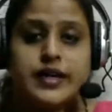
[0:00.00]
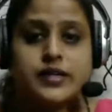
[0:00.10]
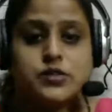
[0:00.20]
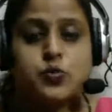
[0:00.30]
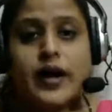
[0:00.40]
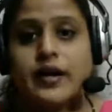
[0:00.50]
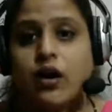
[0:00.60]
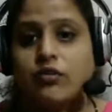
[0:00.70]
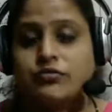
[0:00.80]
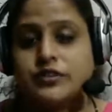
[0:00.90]
is one
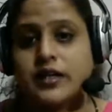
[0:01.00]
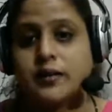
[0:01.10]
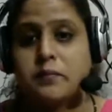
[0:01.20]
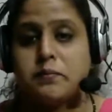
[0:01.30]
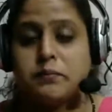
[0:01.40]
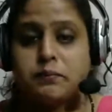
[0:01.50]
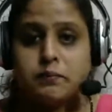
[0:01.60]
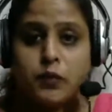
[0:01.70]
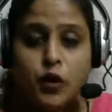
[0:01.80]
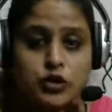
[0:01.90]
of the
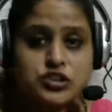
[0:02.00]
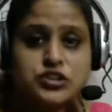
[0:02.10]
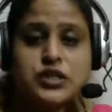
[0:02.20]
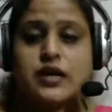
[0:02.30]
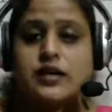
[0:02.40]
most